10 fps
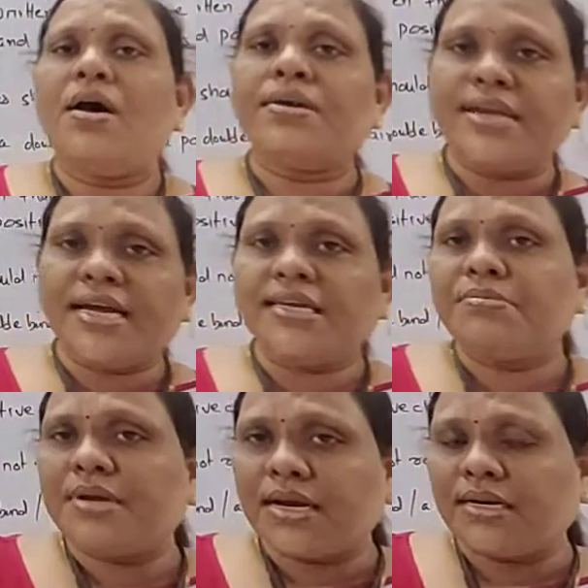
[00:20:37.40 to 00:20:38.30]

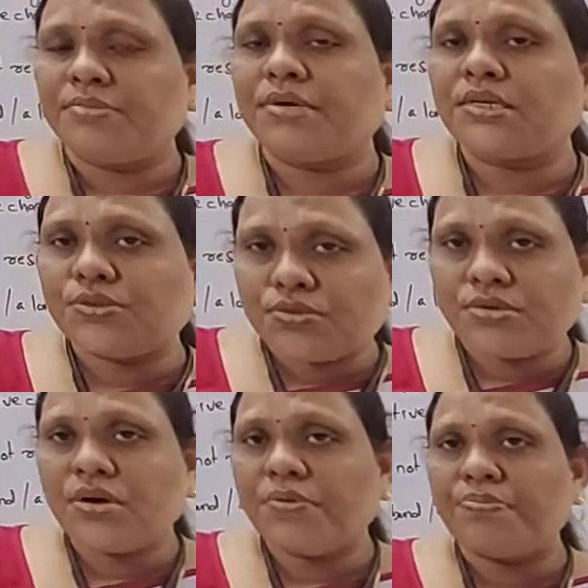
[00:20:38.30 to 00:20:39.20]
negative, that should
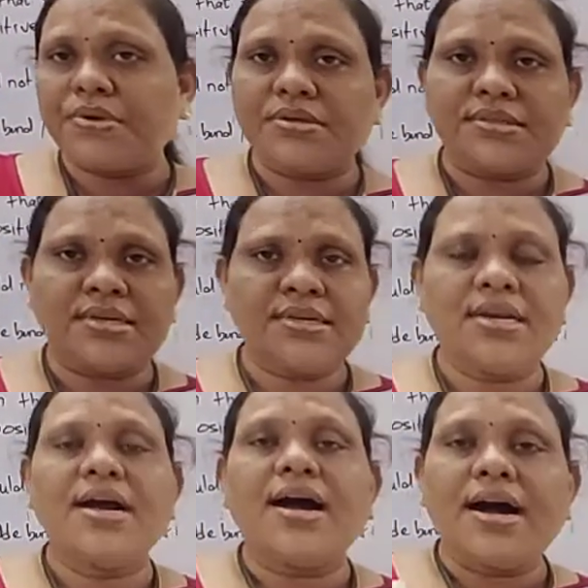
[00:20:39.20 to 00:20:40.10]
not present
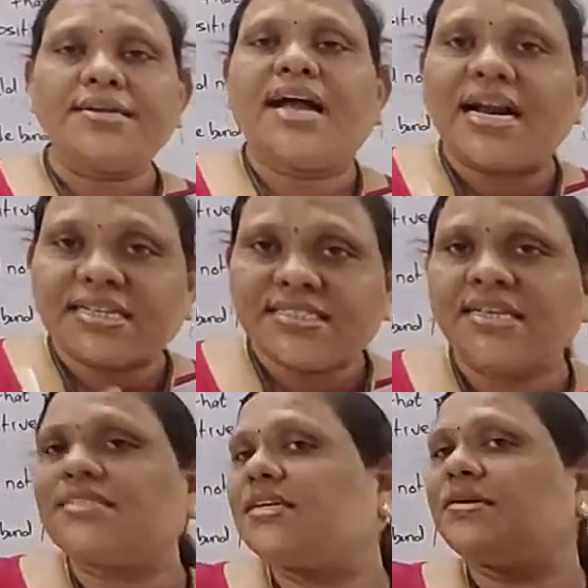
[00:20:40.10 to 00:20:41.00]
at
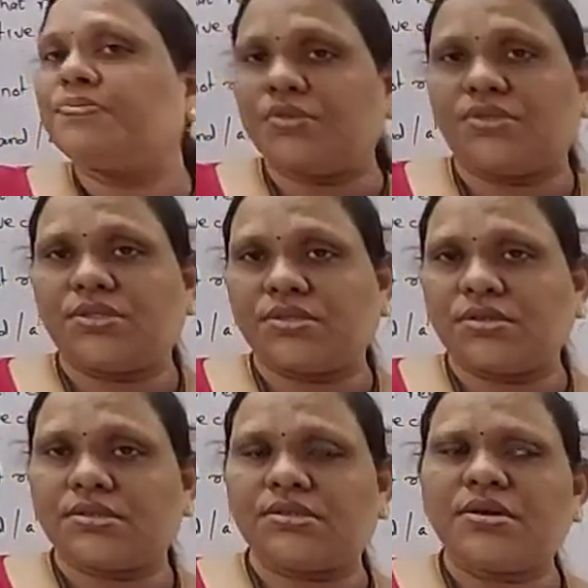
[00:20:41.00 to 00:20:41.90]
adjacent
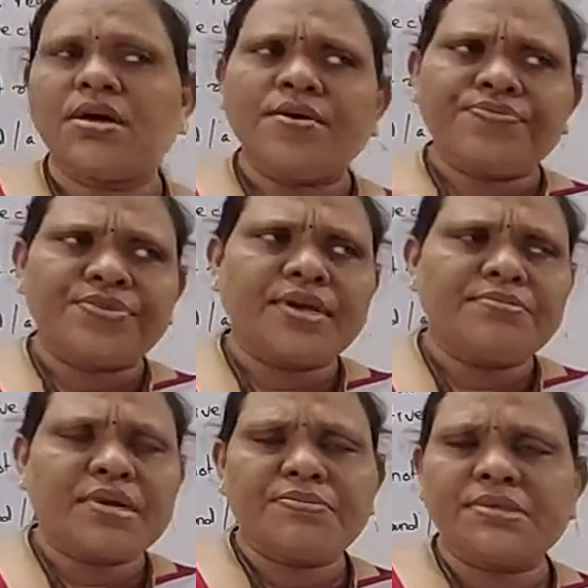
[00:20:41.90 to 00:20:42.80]
positions. There
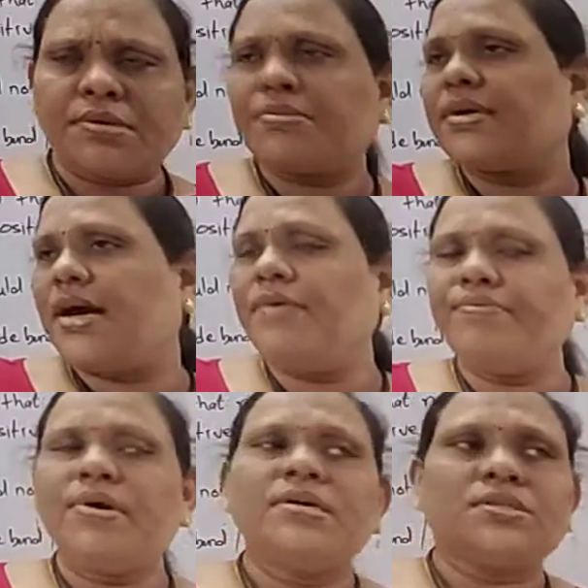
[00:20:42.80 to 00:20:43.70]
may be some
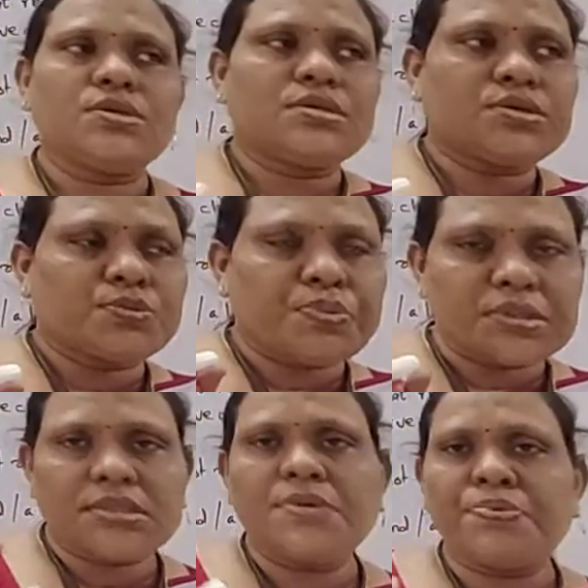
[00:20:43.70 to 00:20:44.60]
gap, so
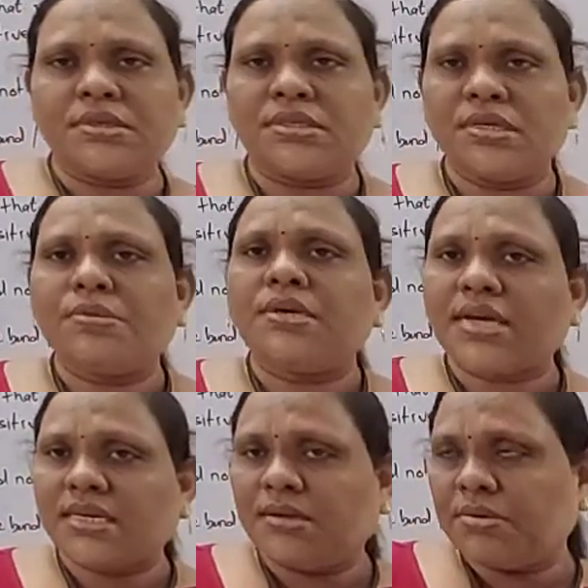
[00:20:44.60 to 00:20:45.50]
positive or
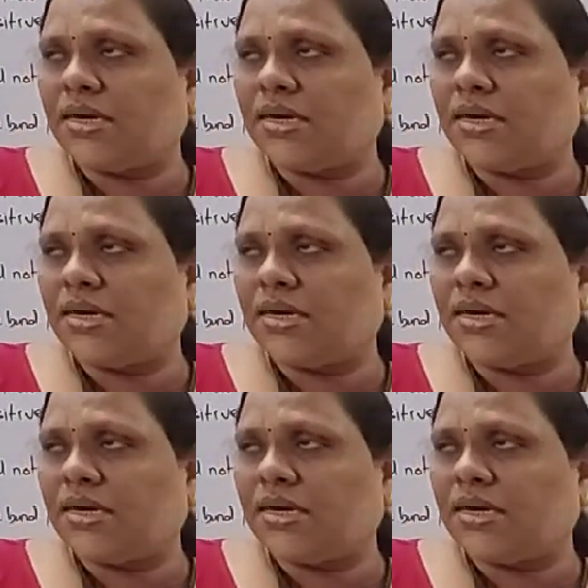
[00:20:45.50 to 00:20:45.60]
negative